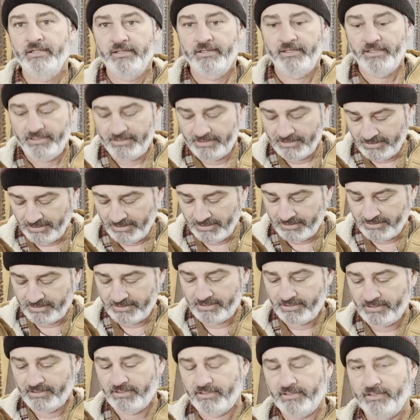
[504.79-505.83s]
These
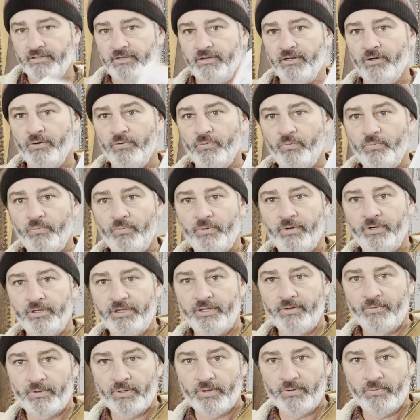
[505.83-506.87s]
things are
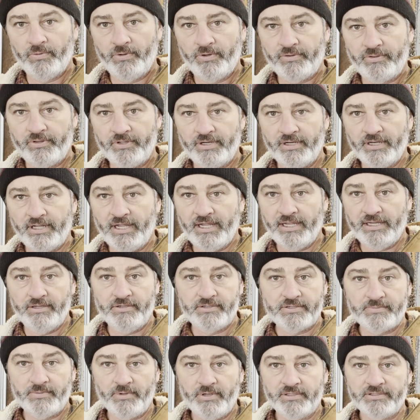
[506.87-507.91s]
really well worth it. I
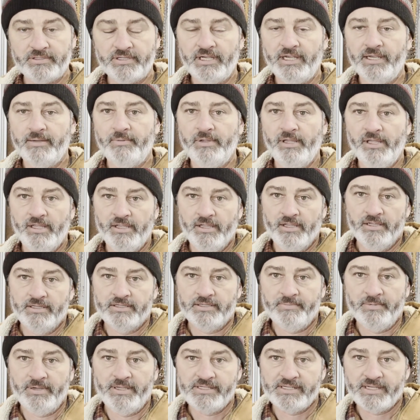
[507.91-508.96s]
use them all the time. It's
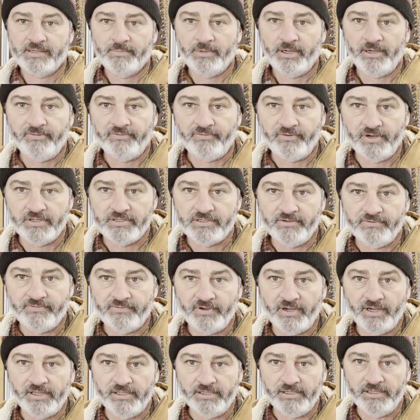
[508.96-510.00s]
amazing how many friends you
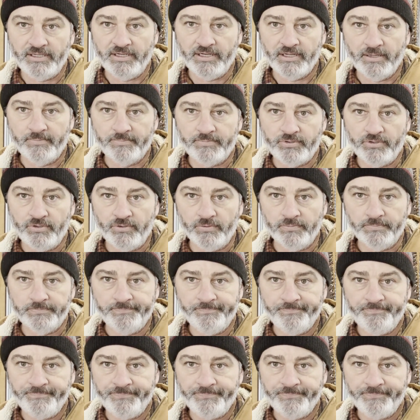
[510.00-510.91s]
find that need help too.